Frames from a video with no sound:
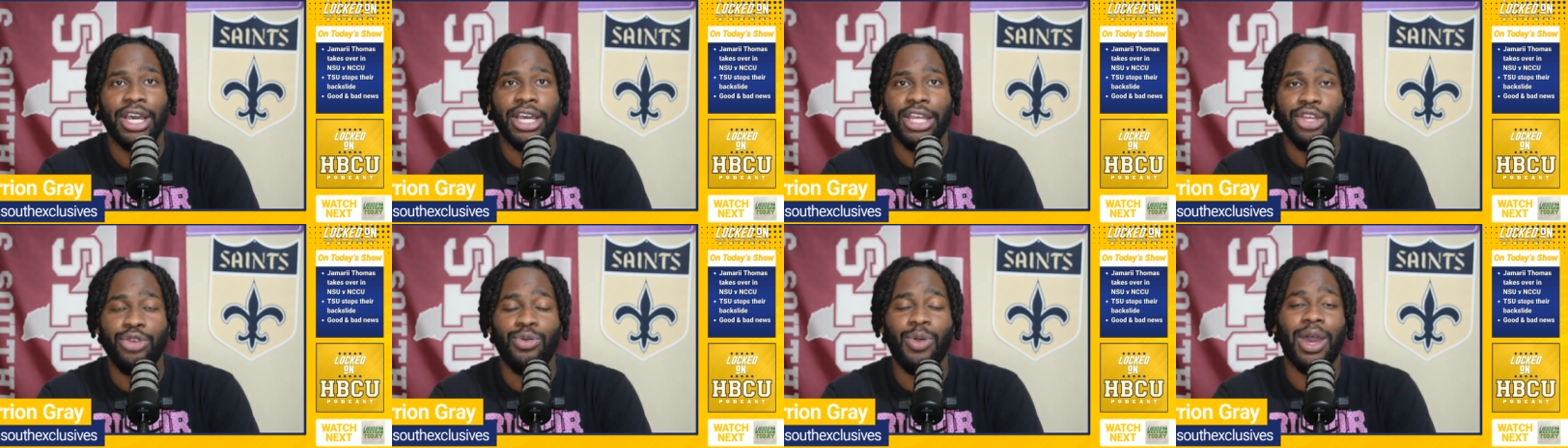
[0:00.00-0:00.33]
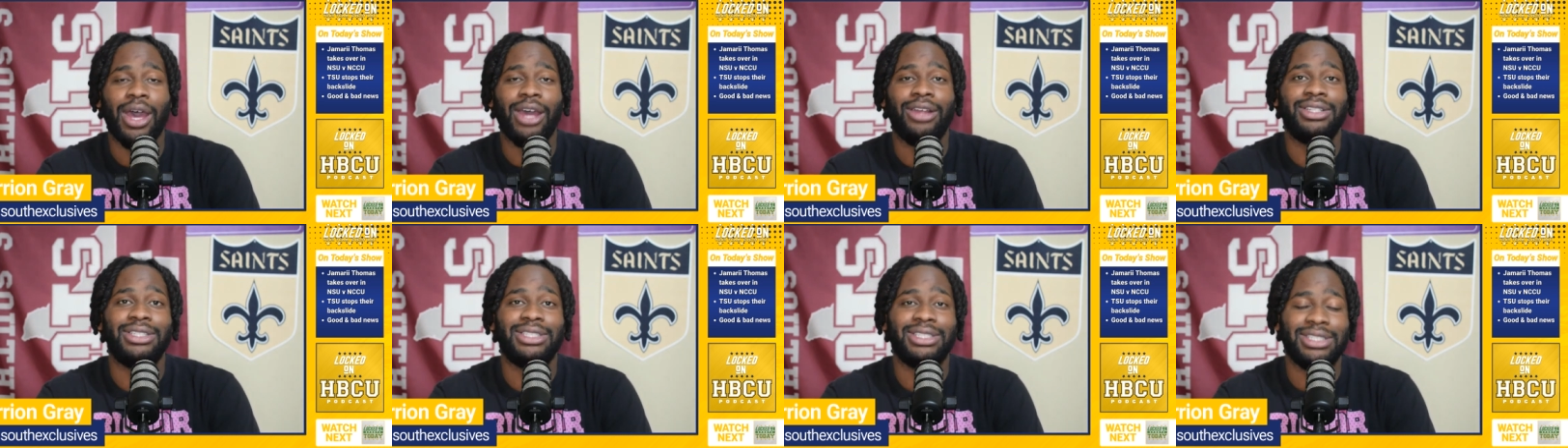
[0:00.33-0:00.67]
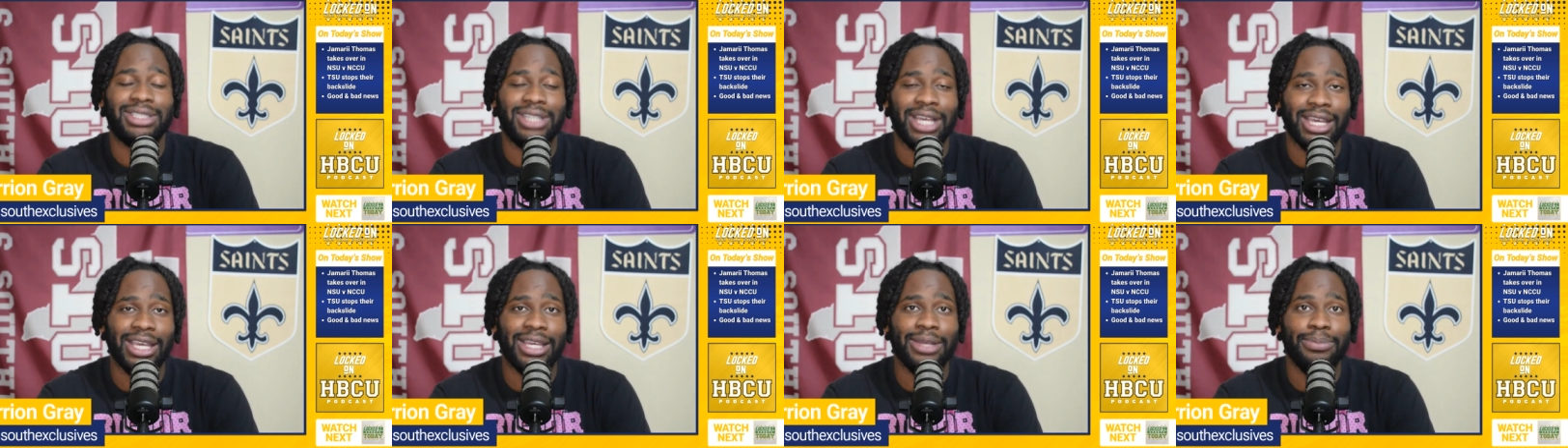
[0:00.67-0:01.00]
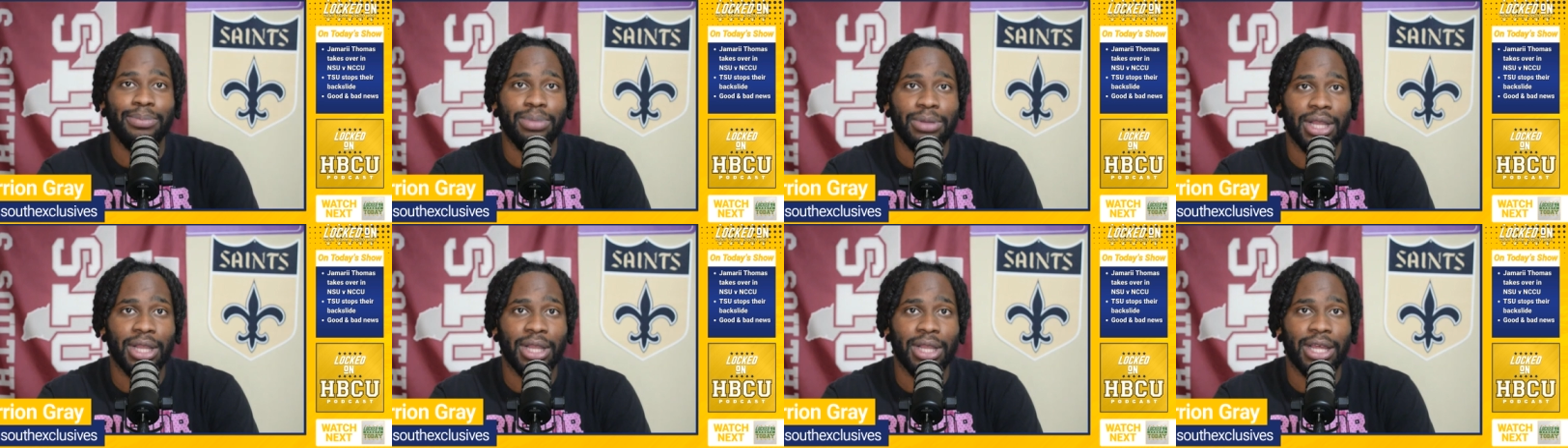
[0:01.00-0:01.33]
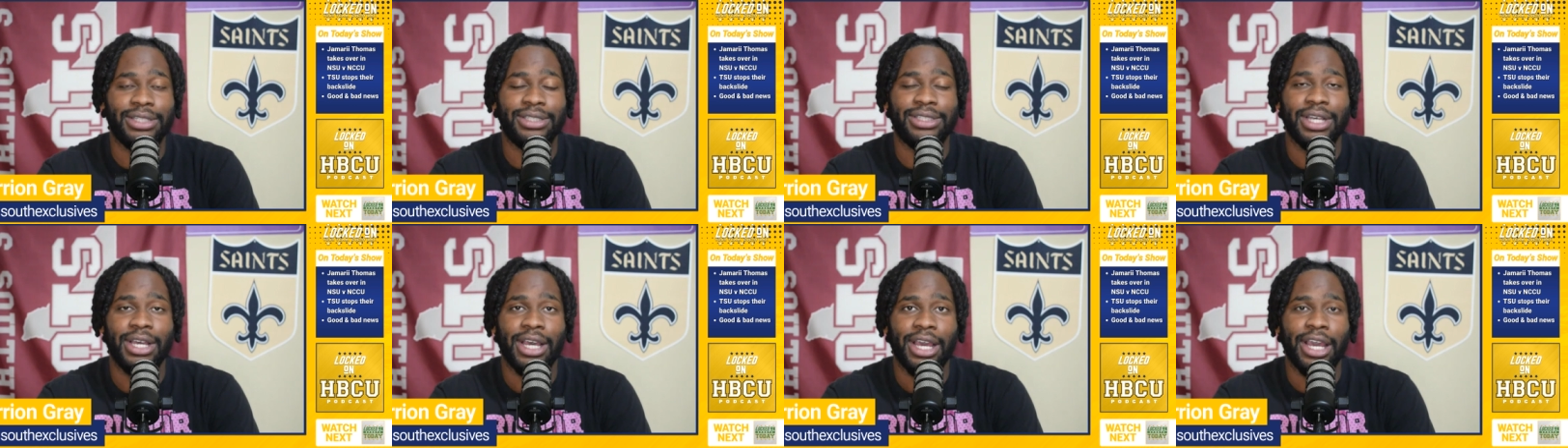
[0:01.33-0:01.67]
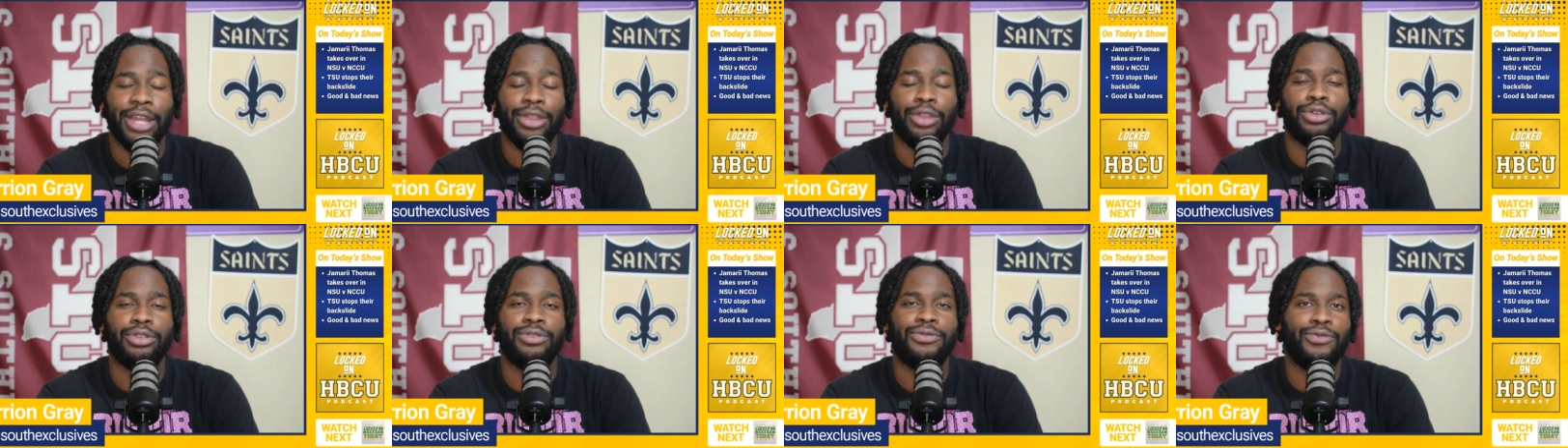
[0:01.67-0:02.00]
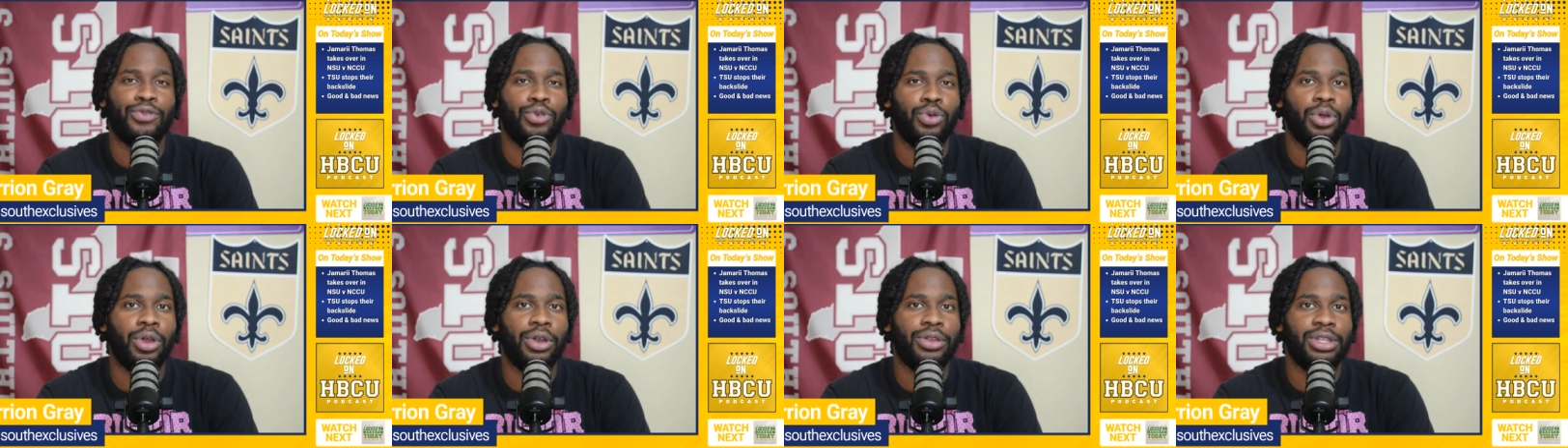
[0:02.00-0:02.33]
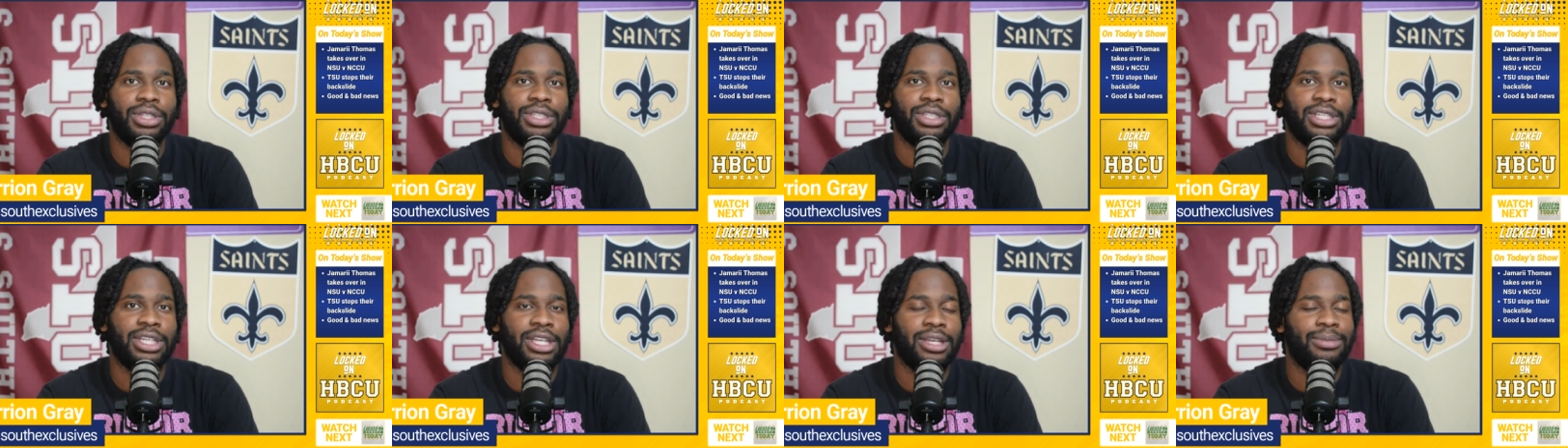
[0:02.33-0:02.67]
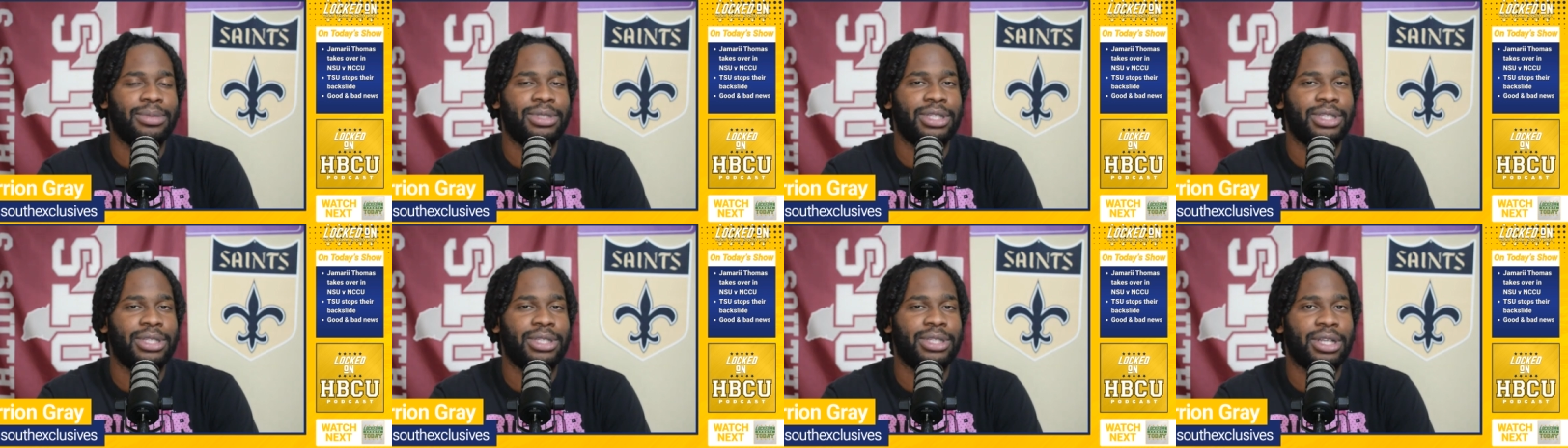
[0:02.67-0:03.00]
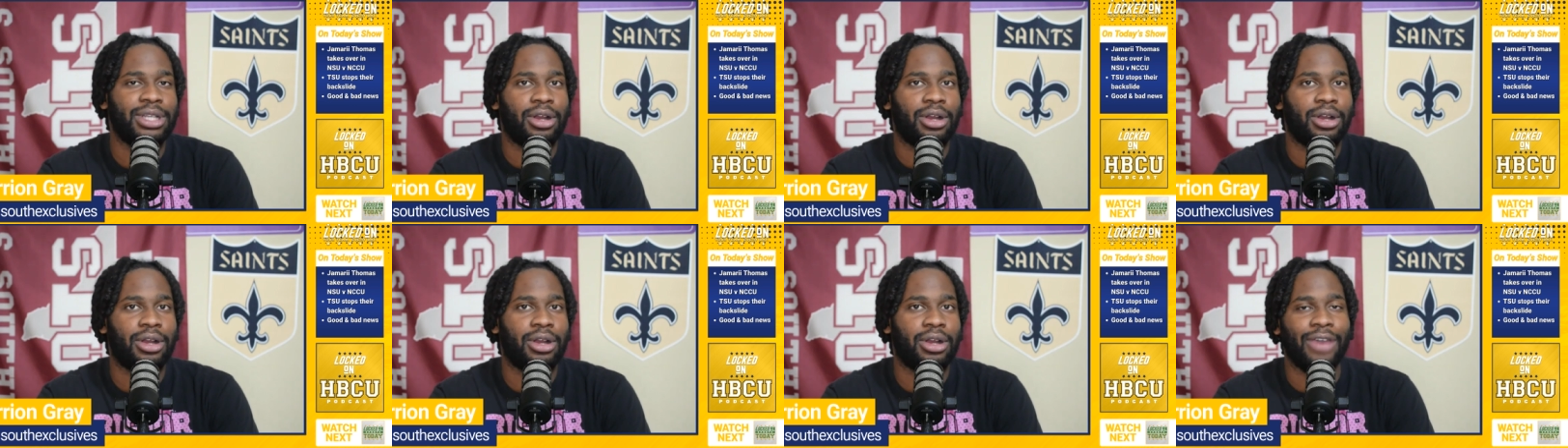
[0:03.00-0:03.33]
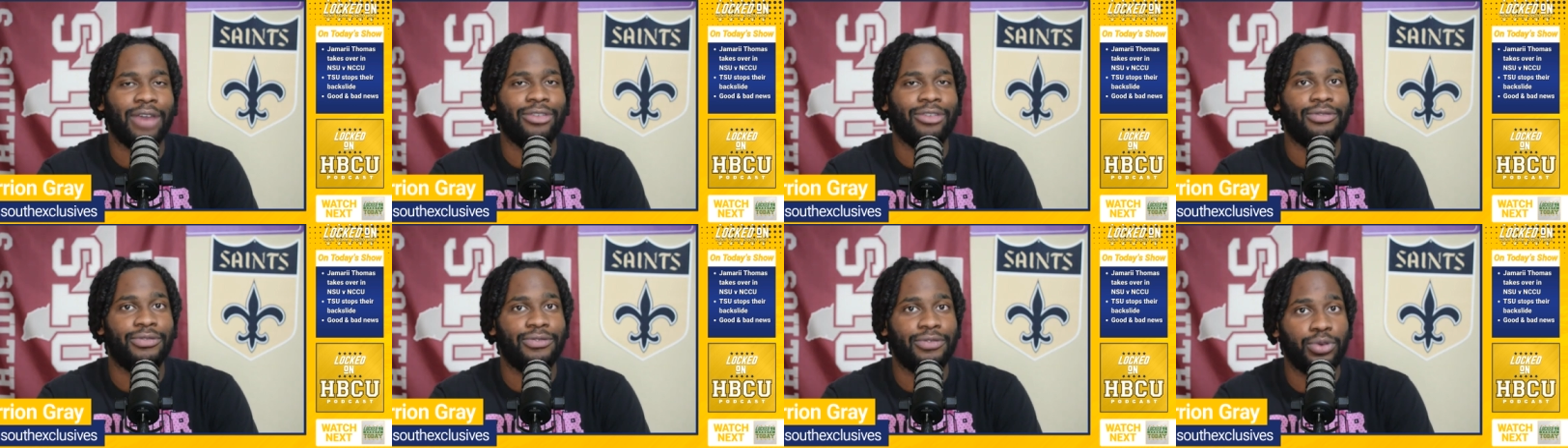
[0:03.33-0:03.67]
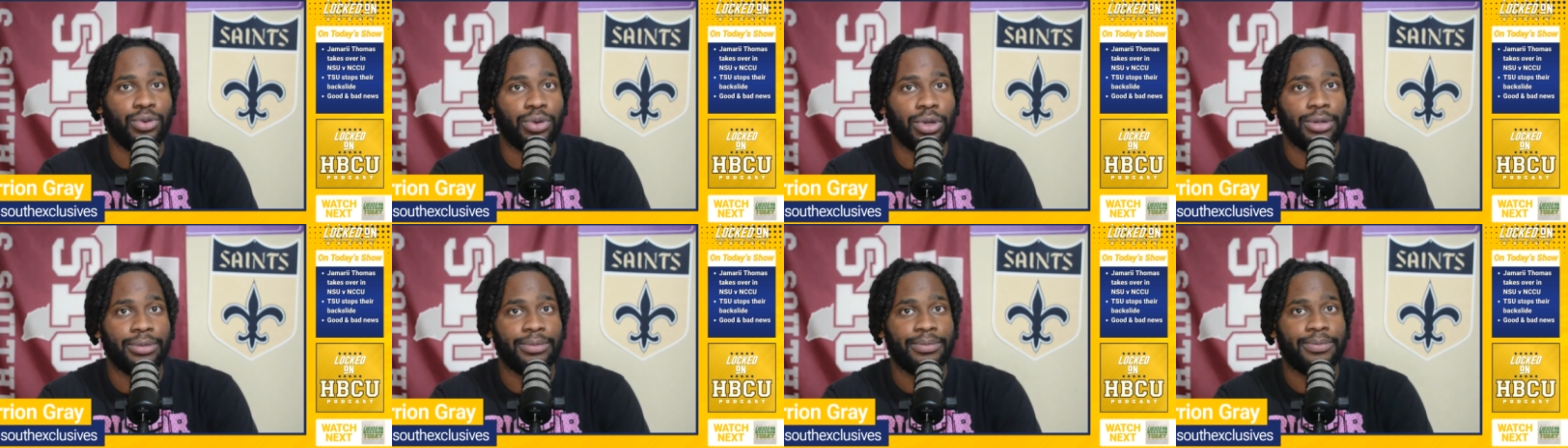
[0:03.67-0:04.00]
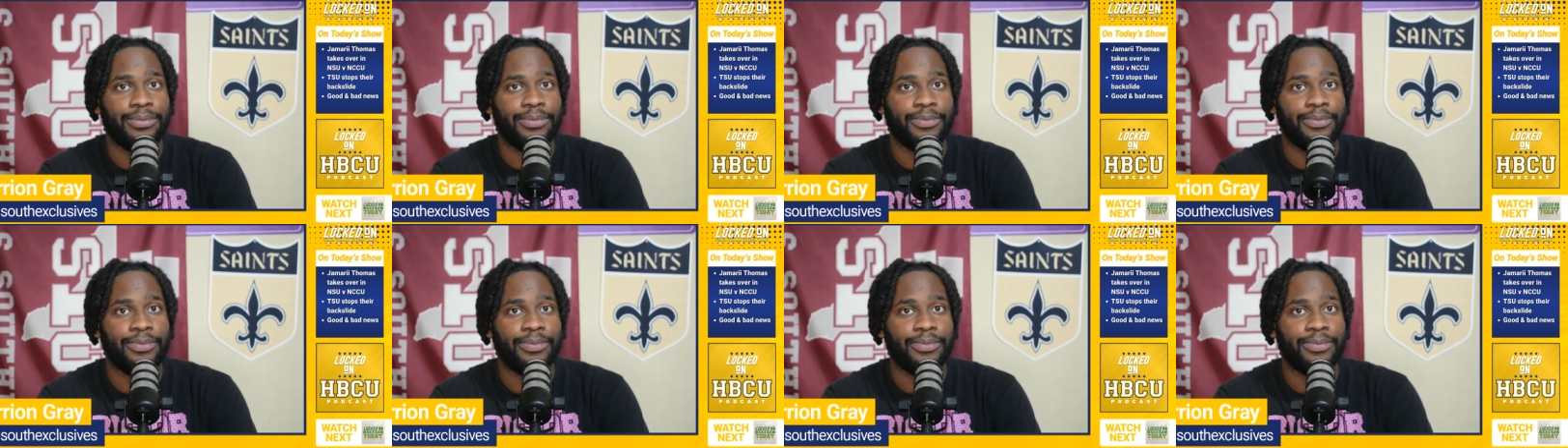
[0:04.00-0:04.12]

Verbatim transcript: You had second place, and there's 4 other teams that are 5-4.